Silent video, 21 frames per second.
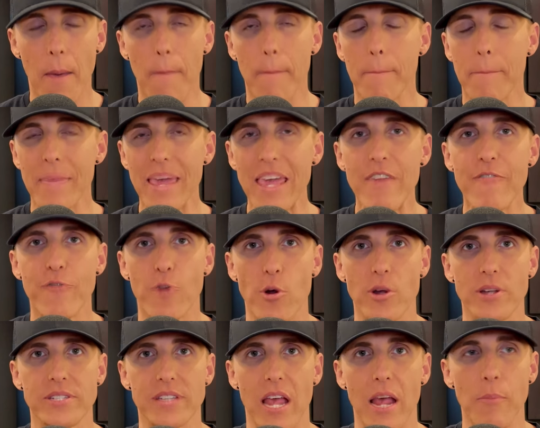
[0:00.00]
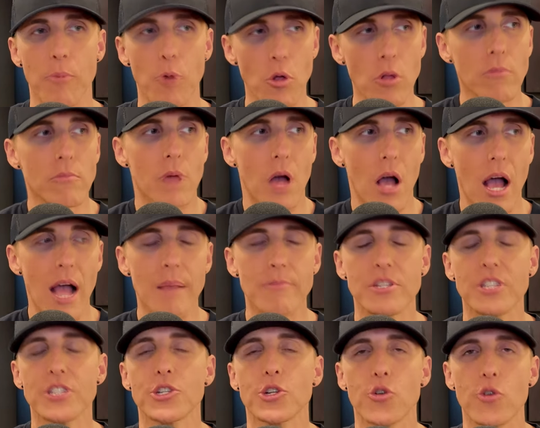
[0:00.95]
Me, for example, I'm
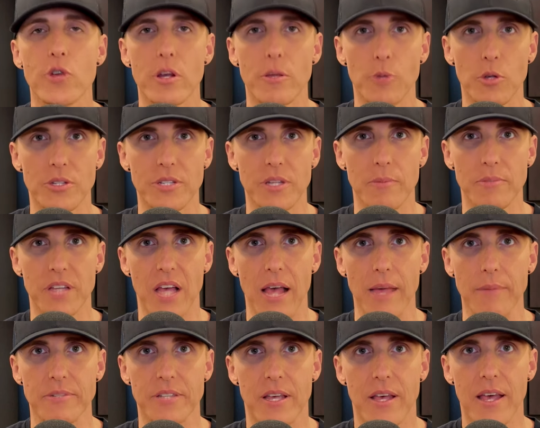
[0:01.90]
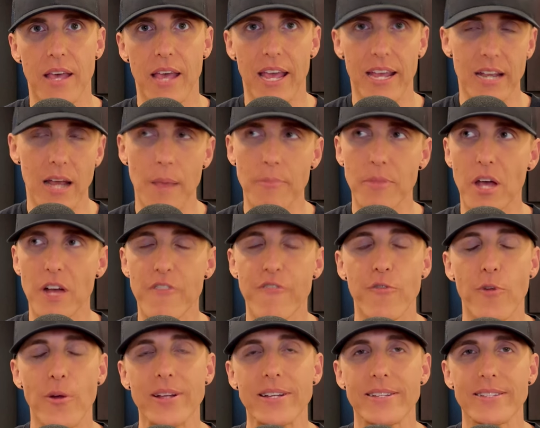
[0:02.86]
disagreeable sometimes. And I'm not
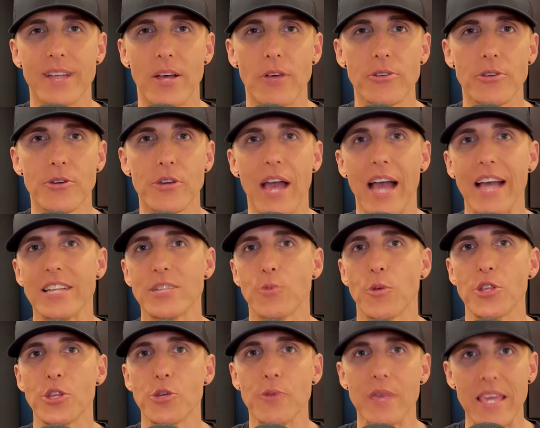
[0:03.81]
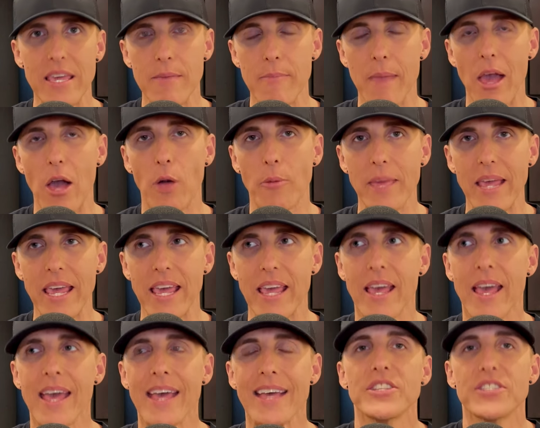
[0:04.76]
afraid to tell you guys when you email
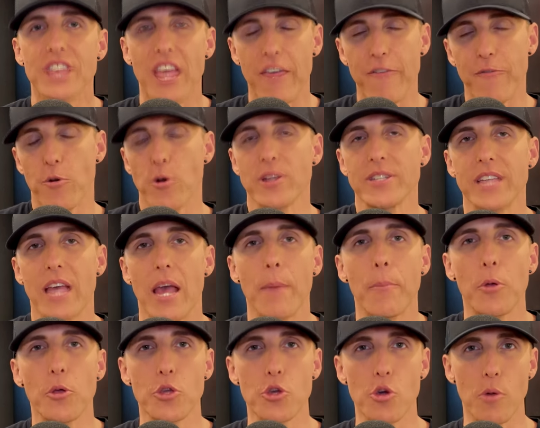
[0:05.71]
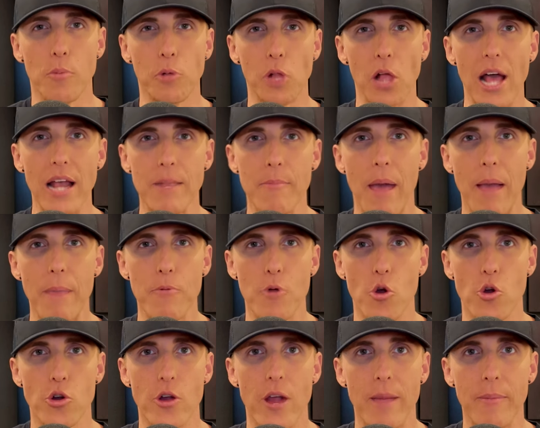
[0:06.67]
me, say, for example, you apply to my
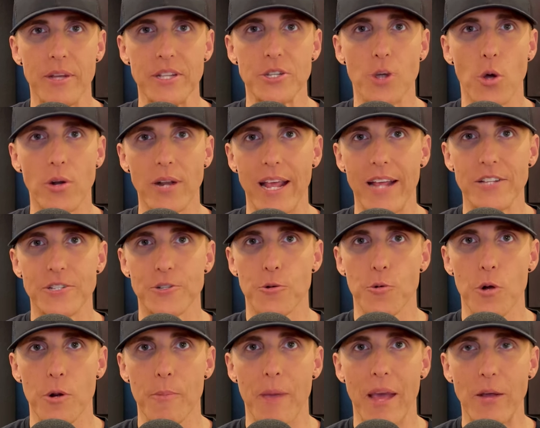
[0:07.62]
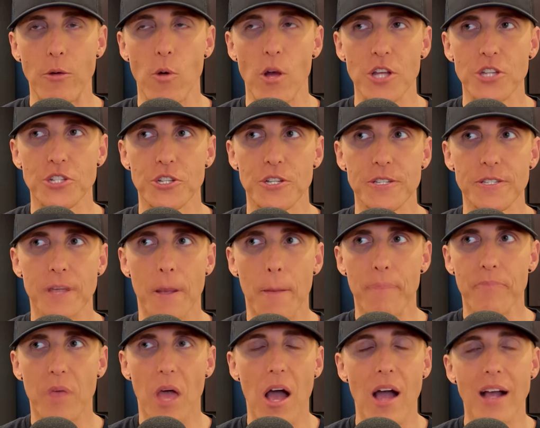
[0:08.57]
program and don't answer one of my questions,
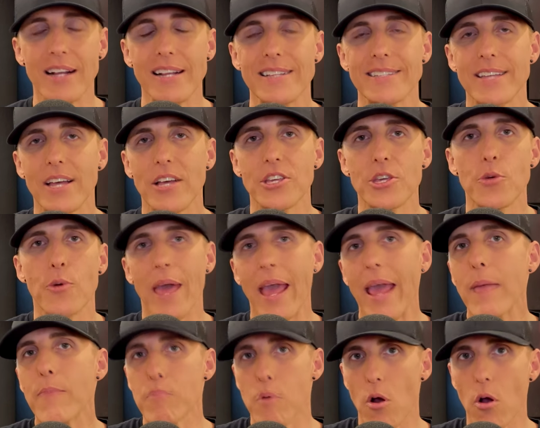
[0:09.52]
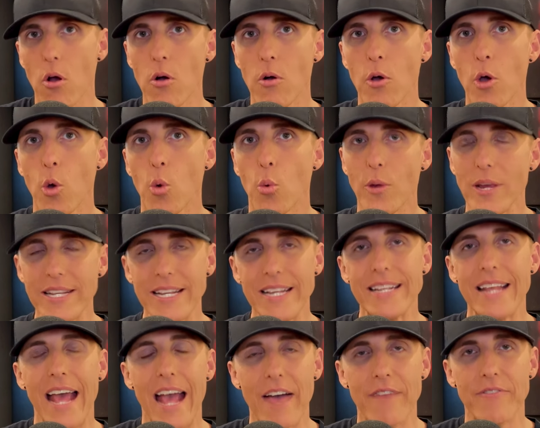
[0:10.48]
I'm going to tell you, hey, bro, we
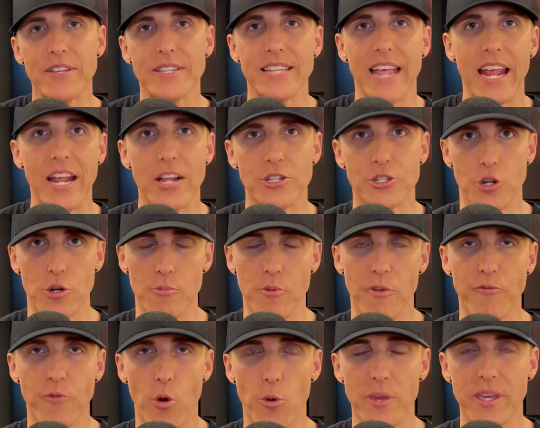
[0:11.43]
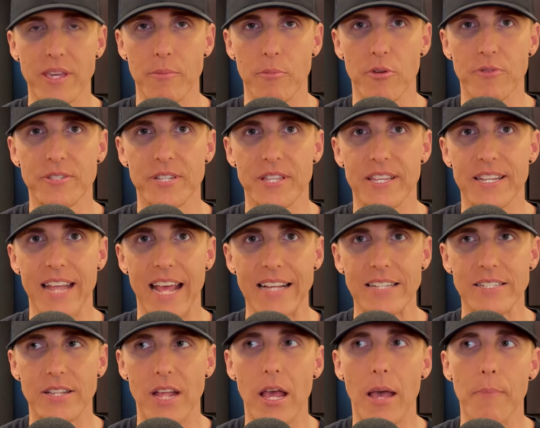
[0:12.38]
need to have this answered before we can move to the
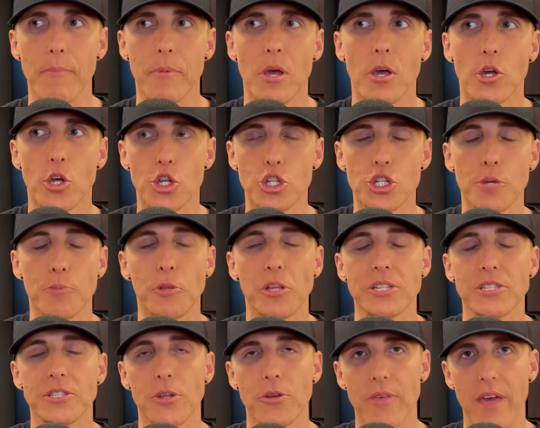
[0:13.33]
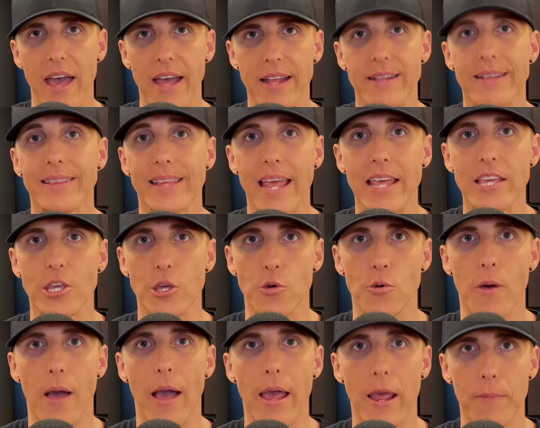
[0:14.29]
next step. Could you please do that? Thank
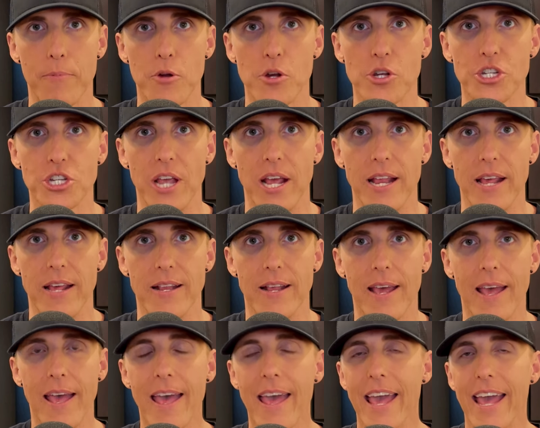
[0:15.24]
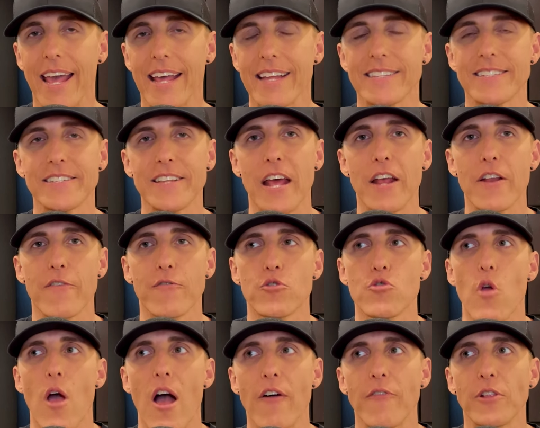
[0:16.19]
you. I appreciate it. Instead of
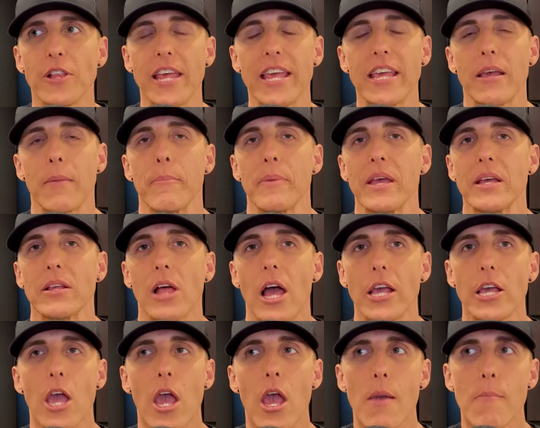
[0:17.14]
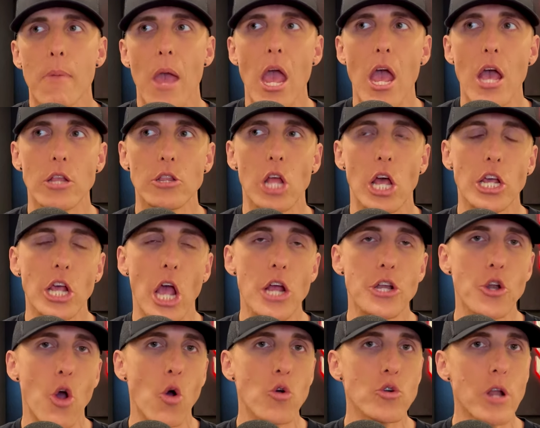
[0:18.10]
groveling and being like, hey man, like I
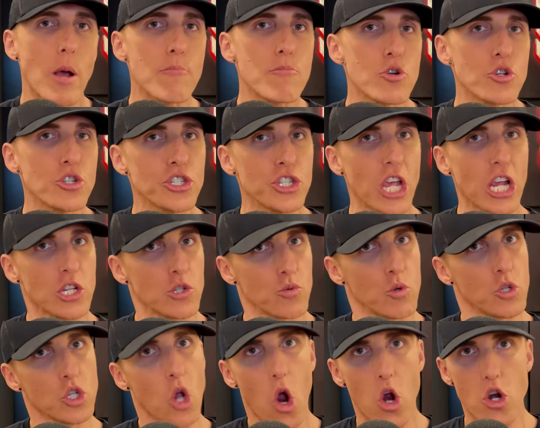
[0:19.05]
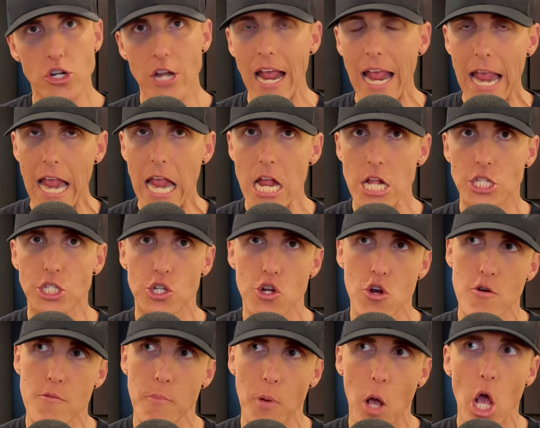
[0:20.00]
know number six was hard to
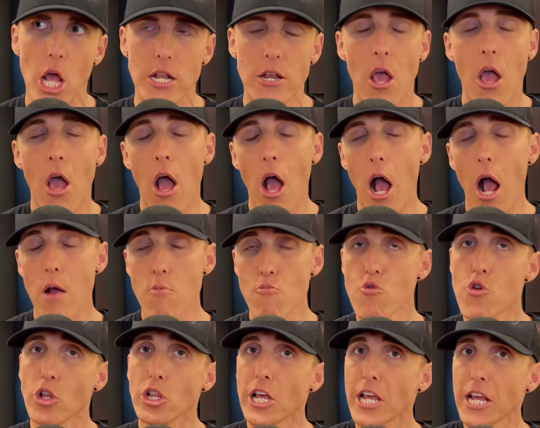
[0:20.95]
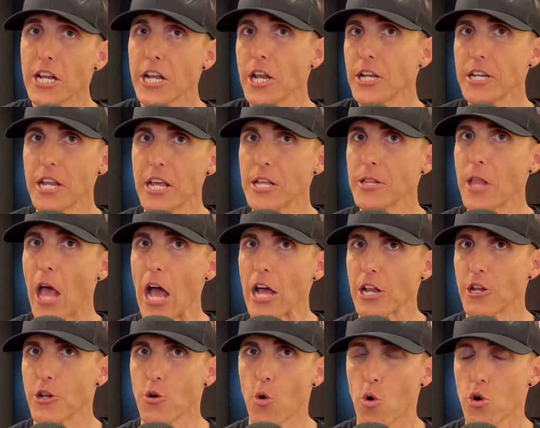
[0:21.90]
answer, but I'm really gonna need
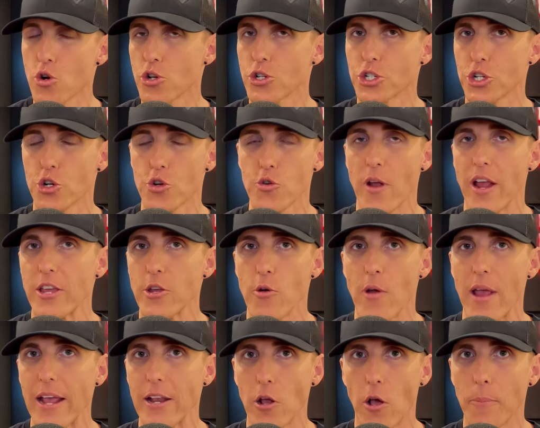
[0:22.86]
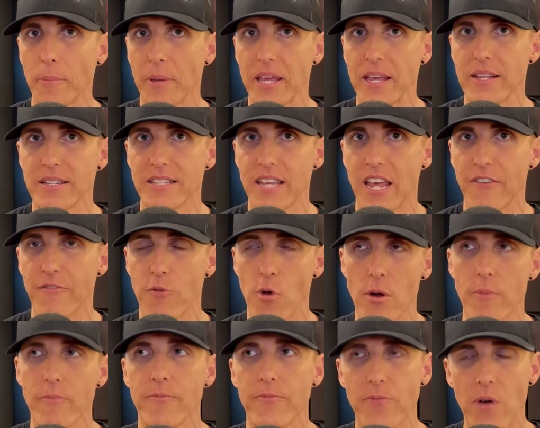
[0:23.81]
that in order to create your NLP intake
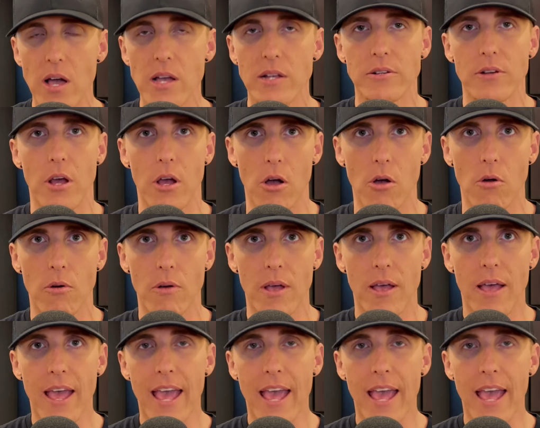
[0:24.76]
form. Fuck no.